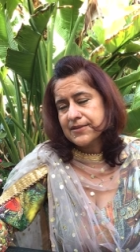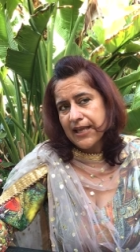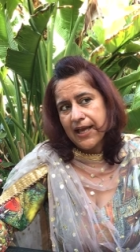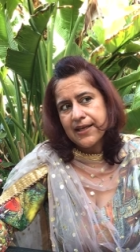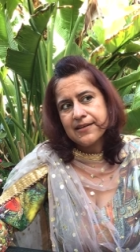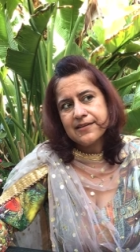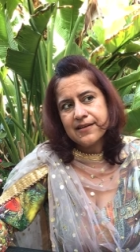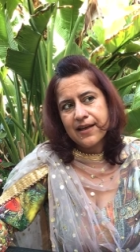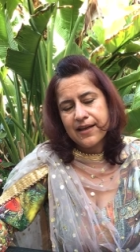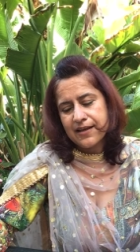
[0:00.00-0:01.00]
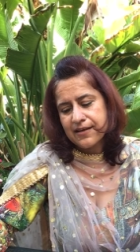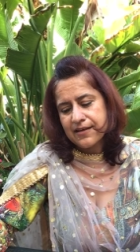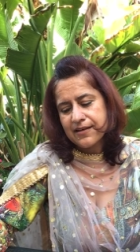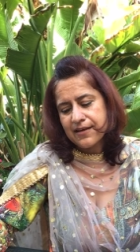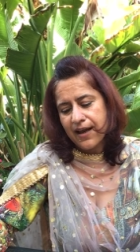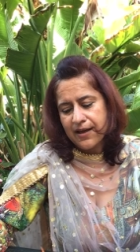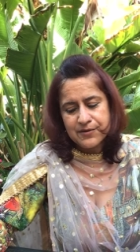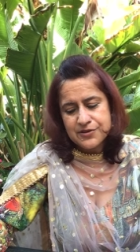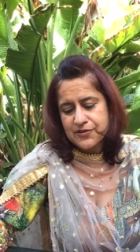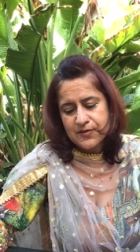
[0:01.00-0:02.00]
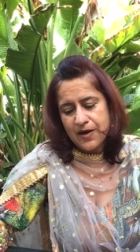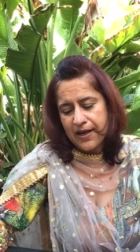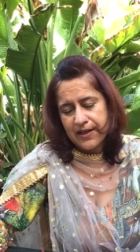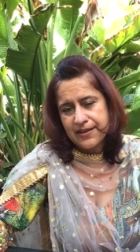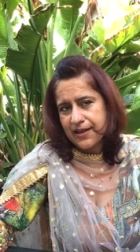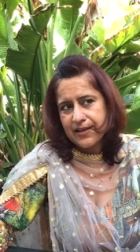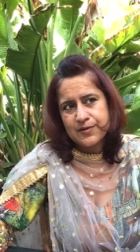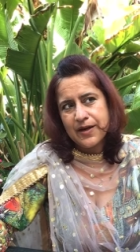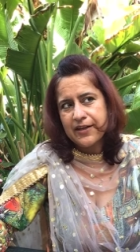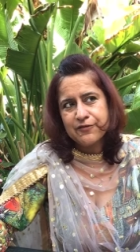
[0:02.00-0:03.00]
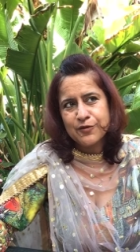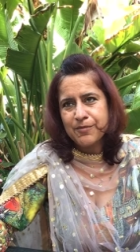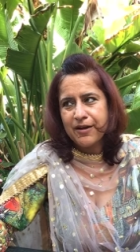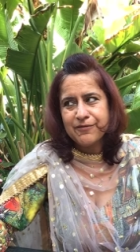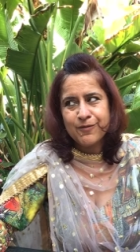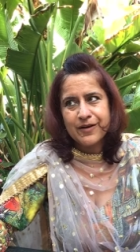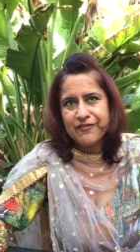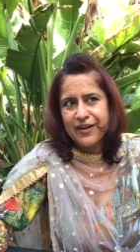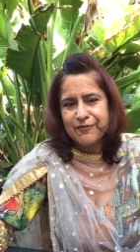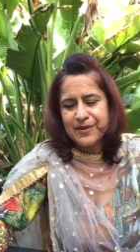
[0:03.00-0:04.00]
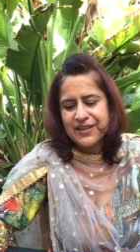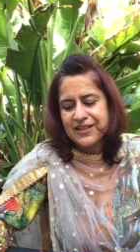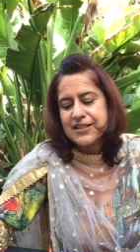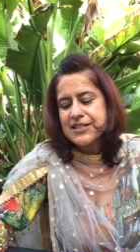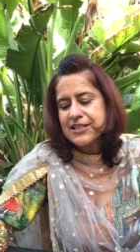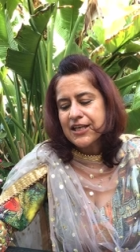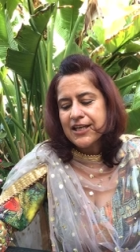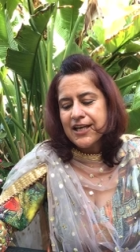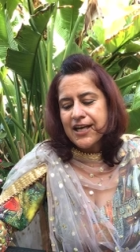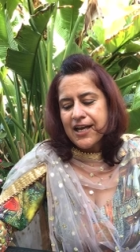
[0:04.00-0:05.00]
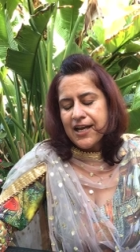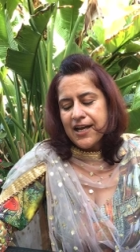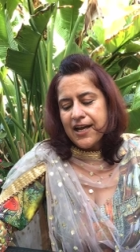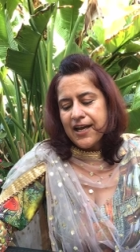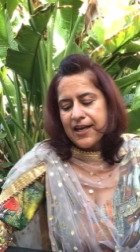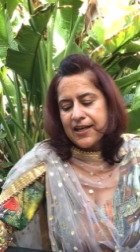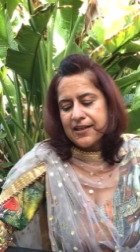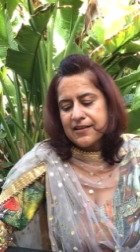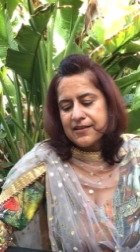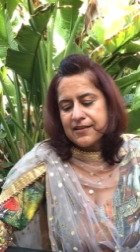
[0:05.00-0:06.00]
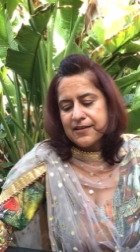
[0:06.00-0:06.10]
sad and I was just crying. I think I cried for about 45 minutes. And